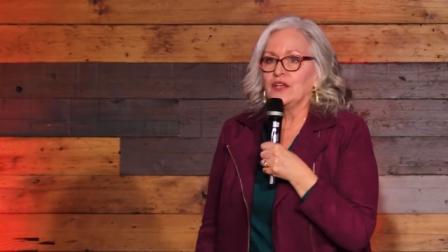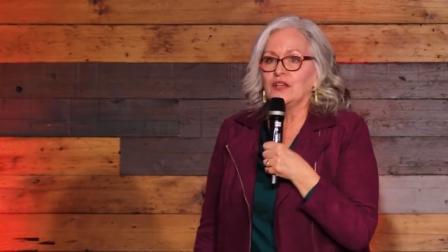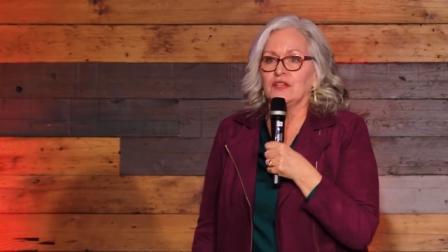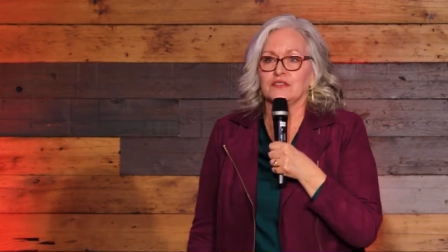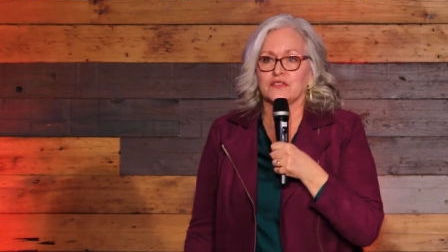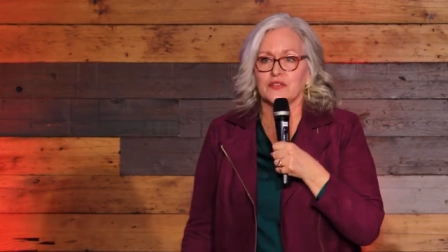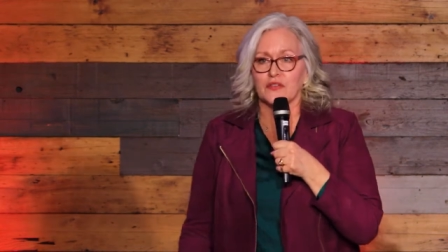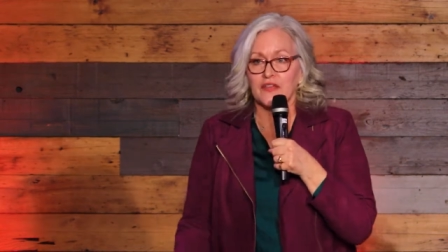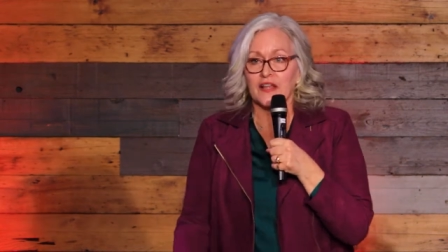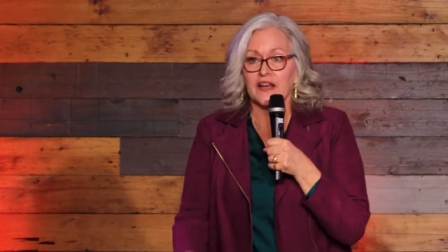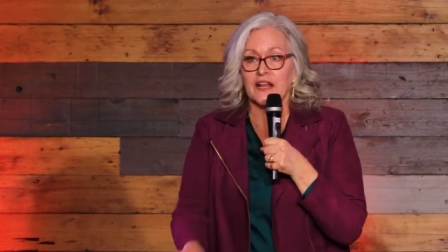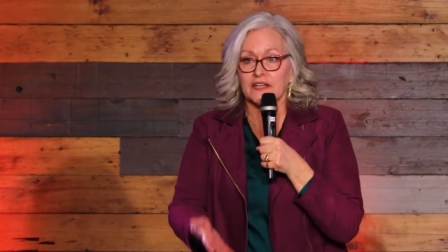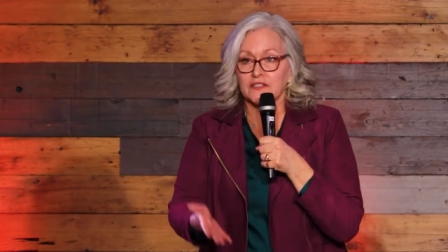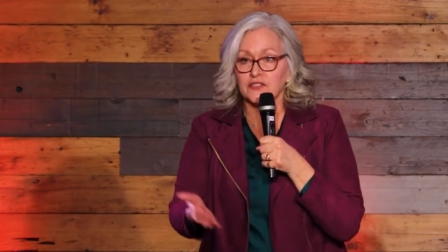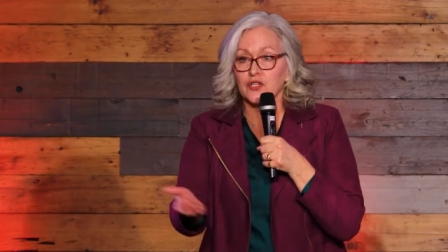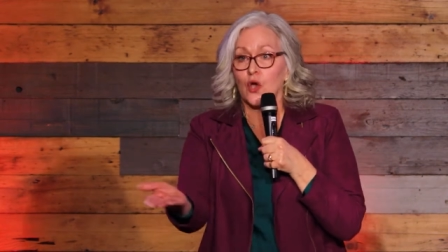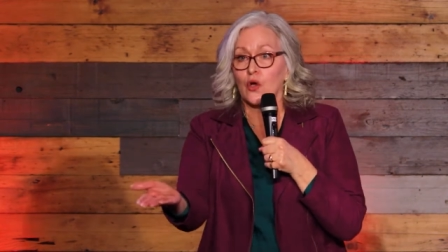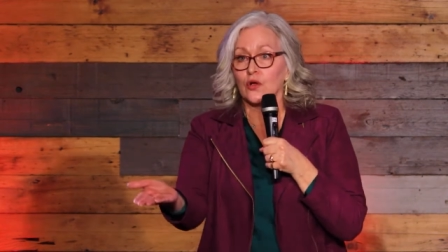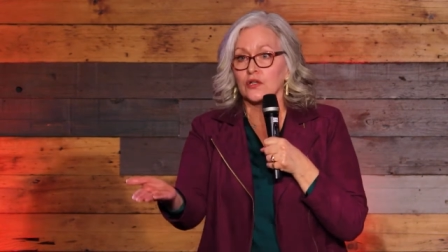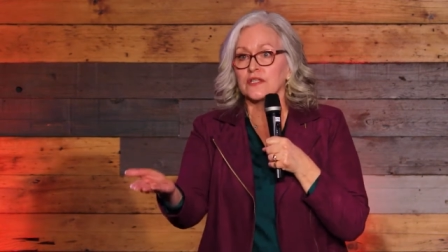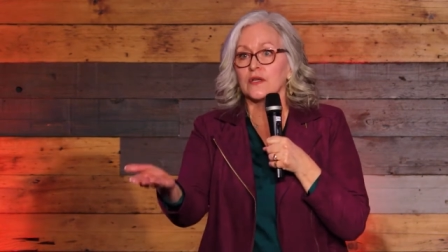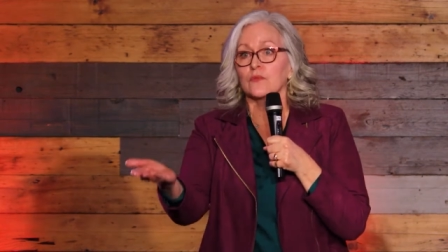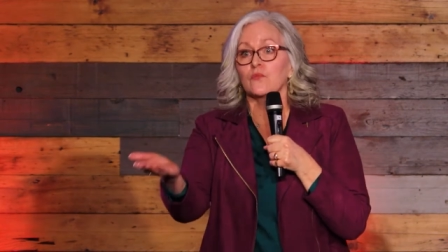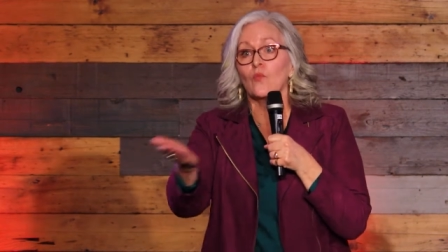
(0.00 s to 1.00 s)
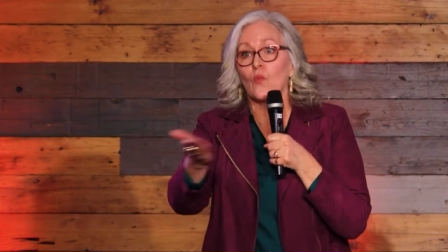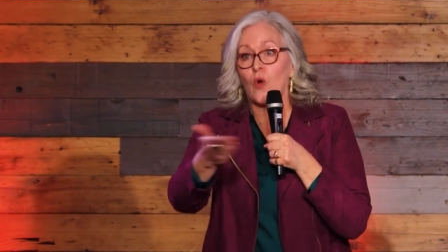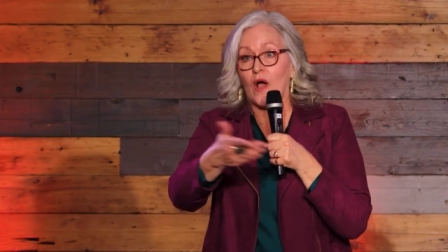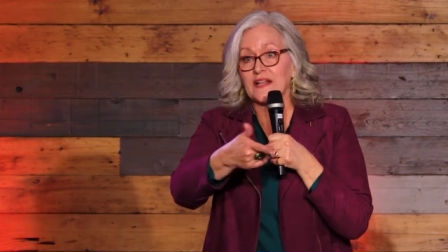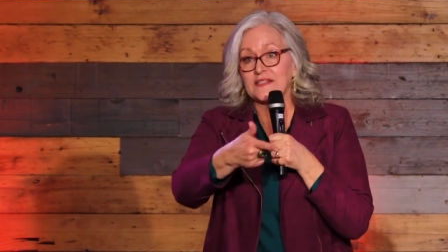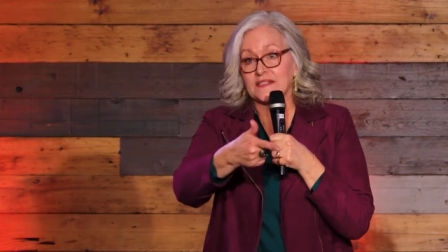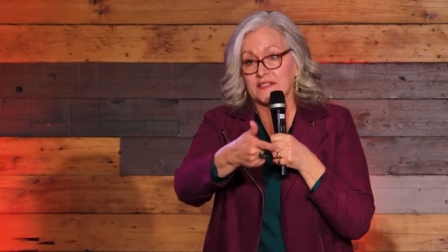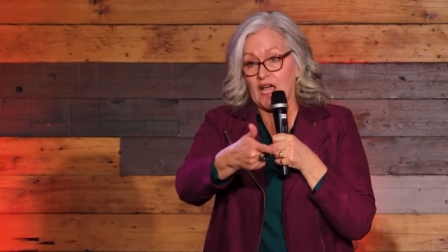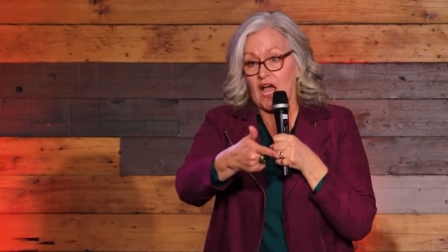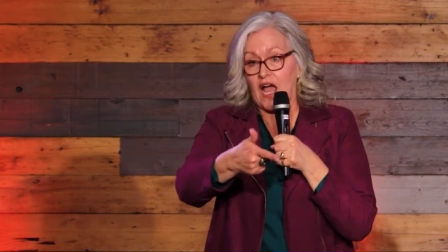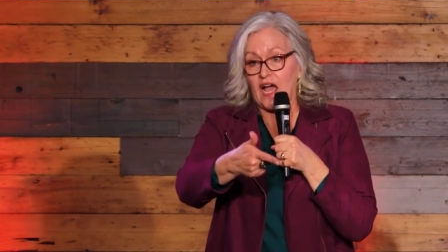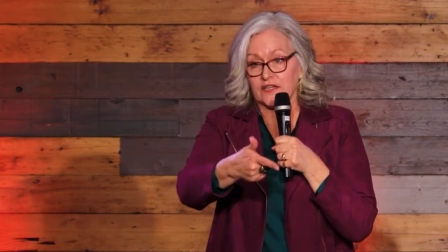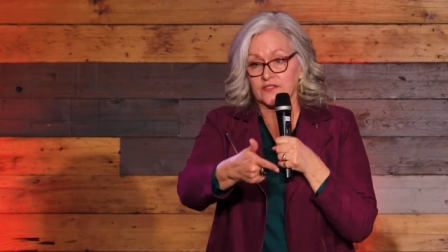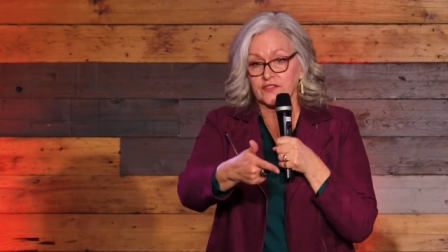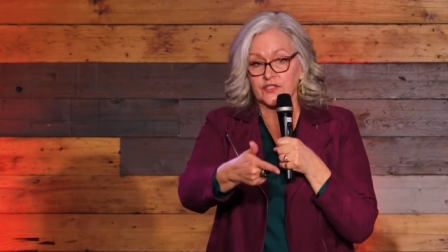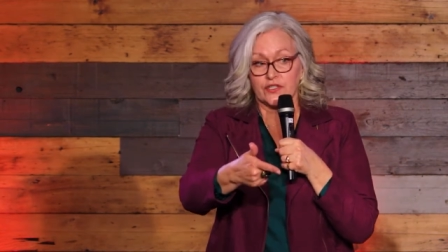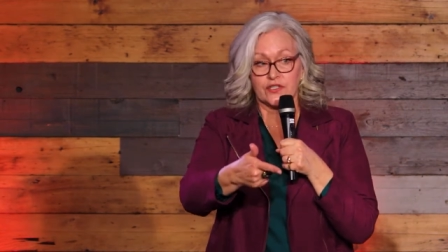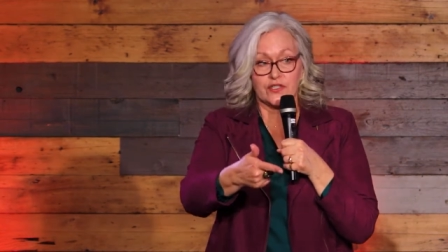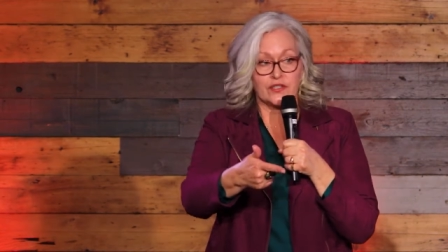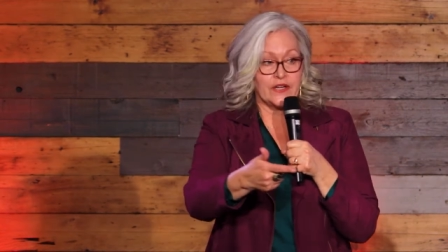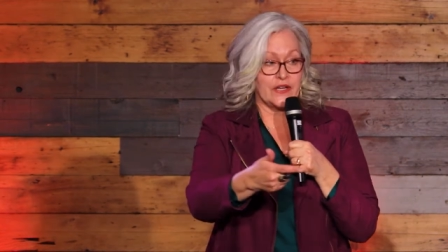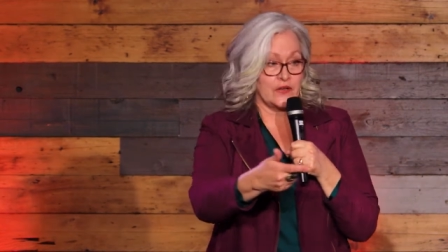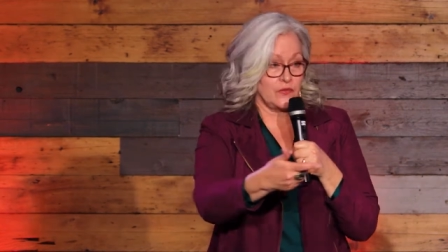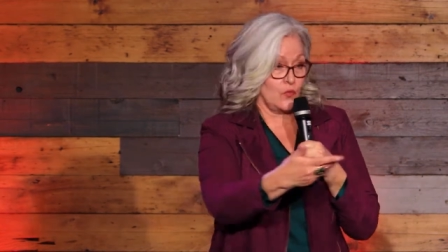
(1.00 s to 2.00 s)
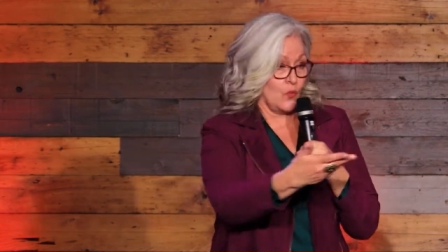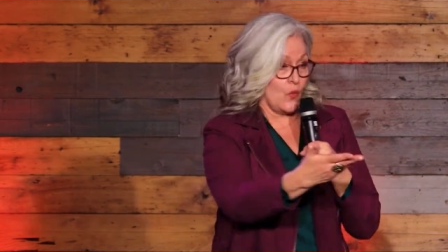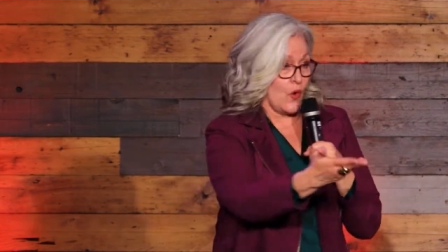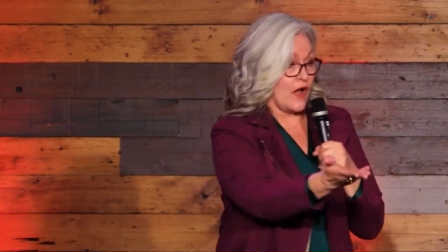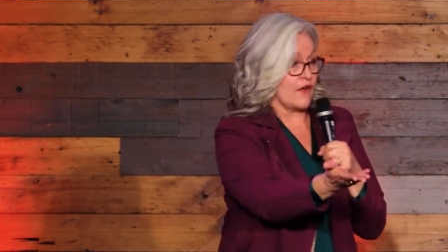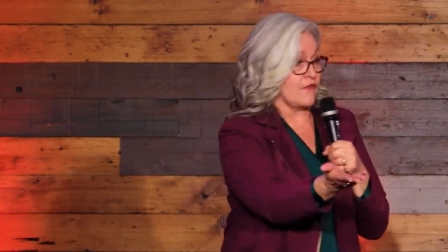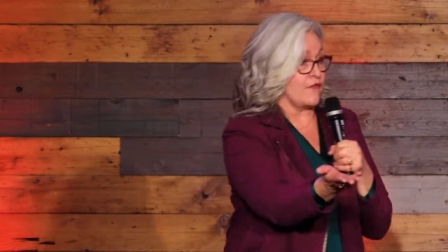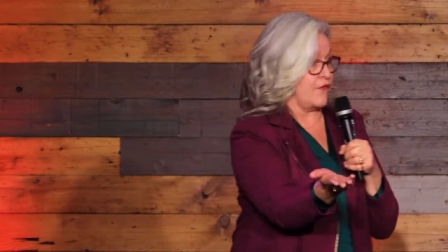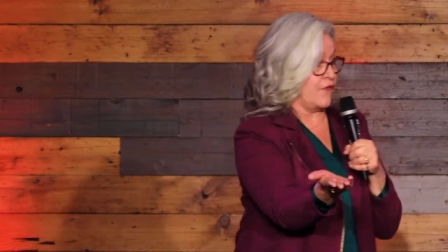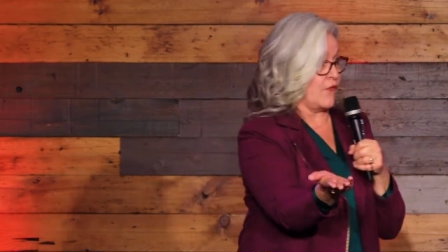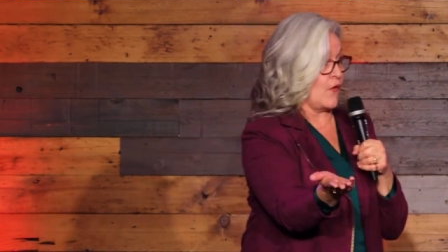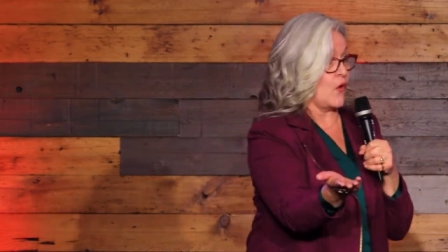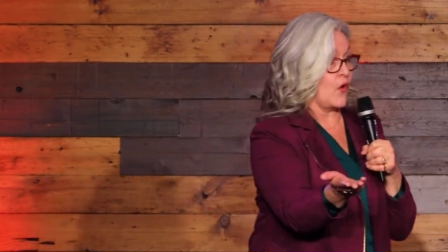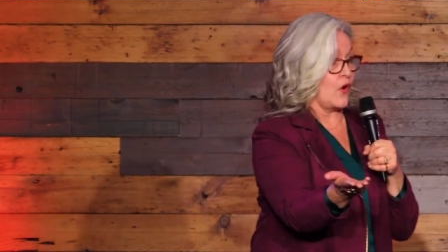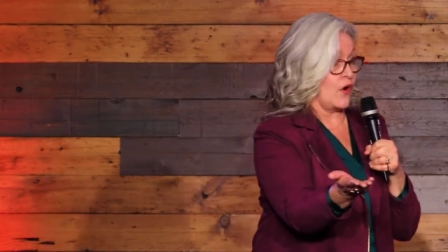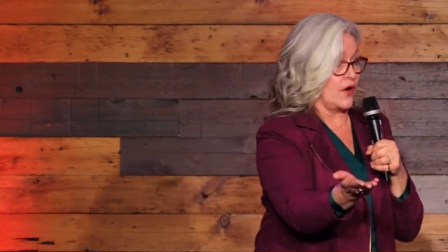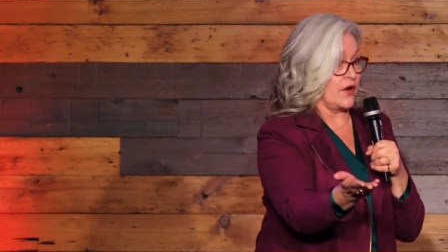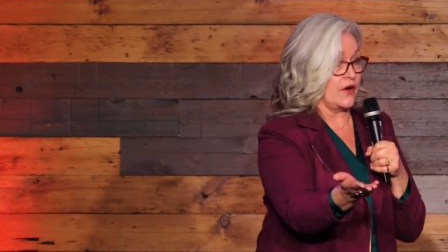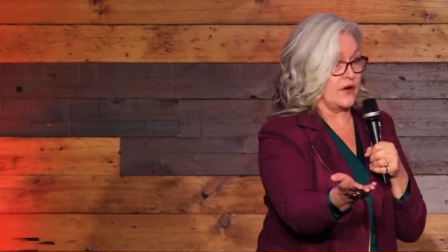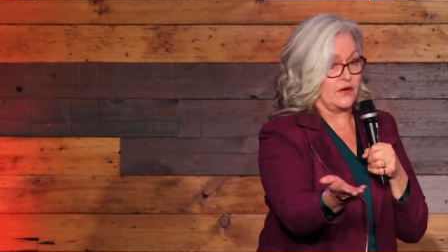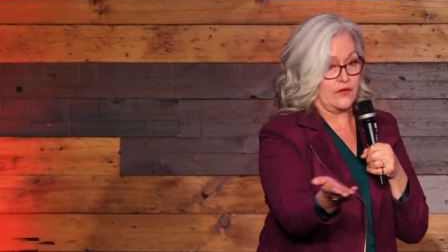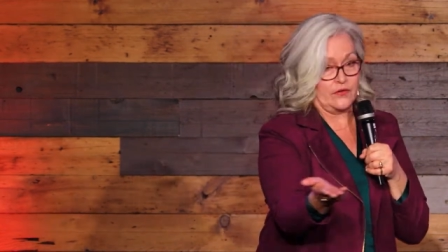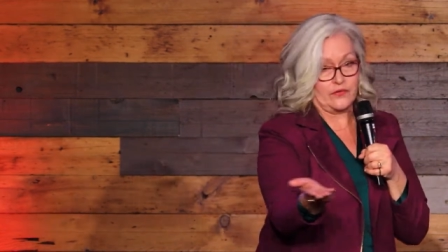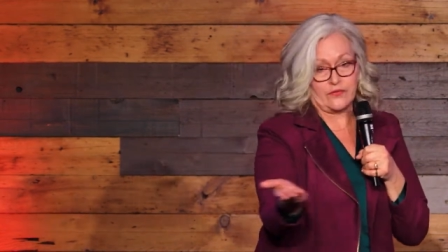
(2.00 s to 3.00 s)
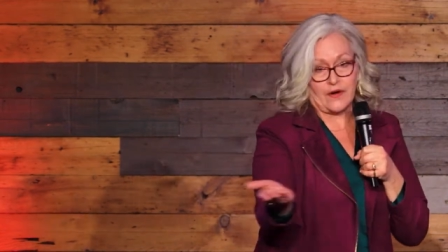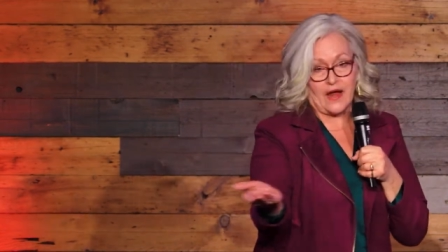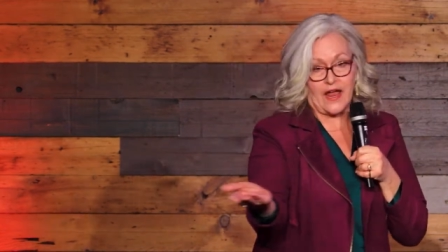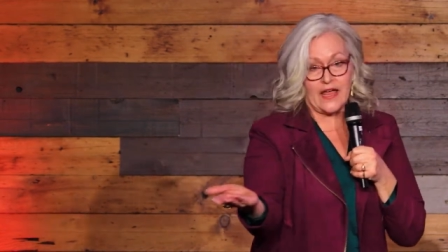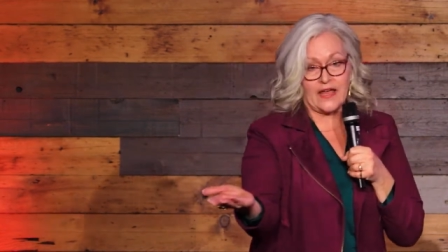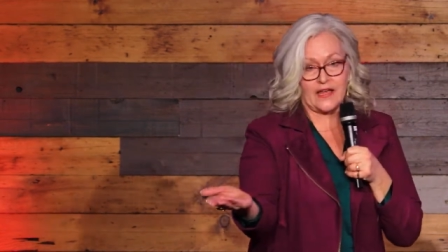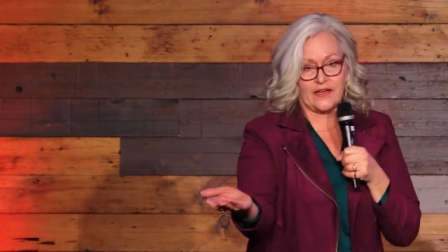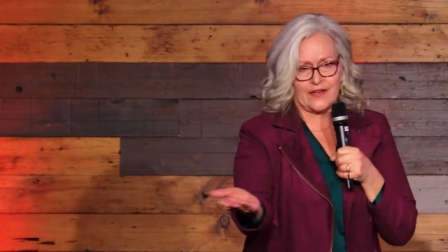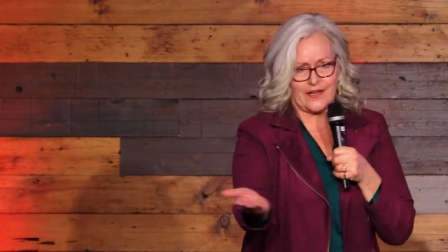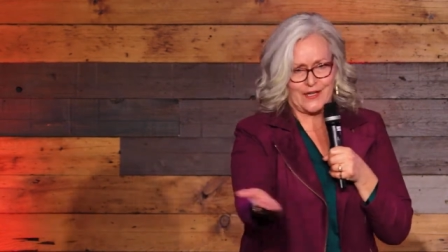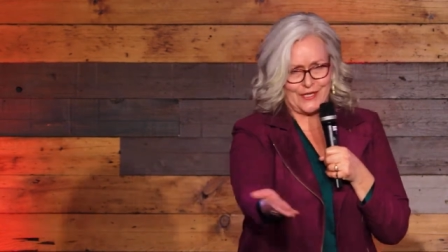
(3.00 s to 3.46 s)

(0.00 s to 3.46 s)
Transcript: So then I told him what doctor and what for, right?